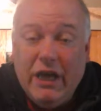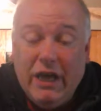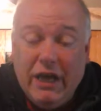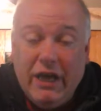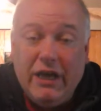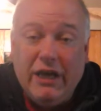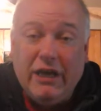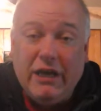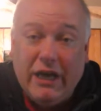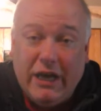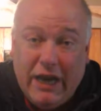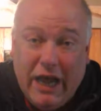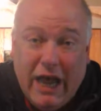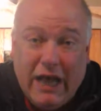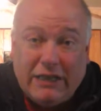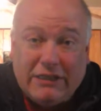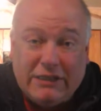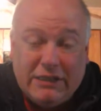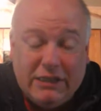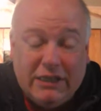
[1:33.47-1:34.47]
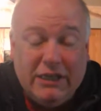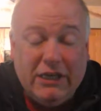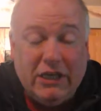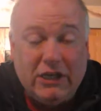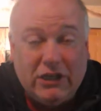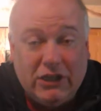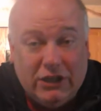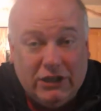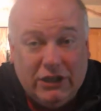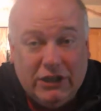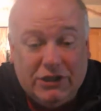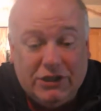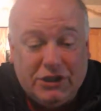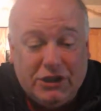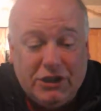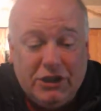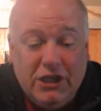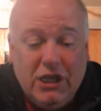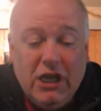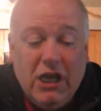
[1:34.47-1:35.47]
an accident, a
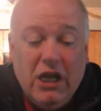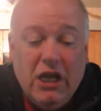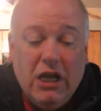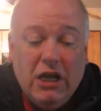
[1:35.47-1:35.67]
collision.